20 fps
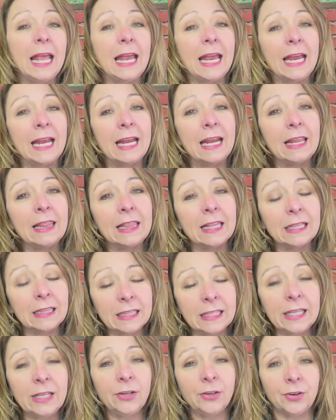And the
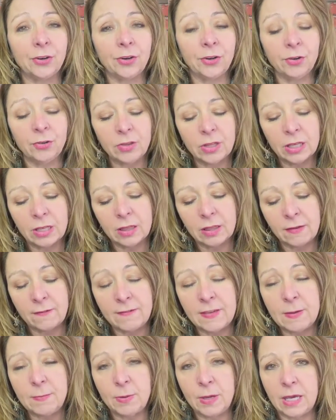leader, the
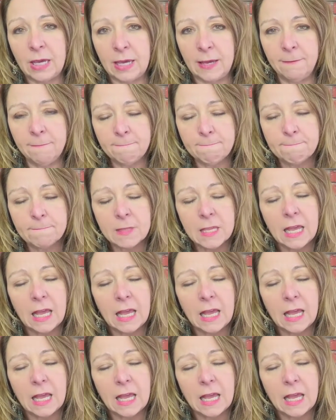VP,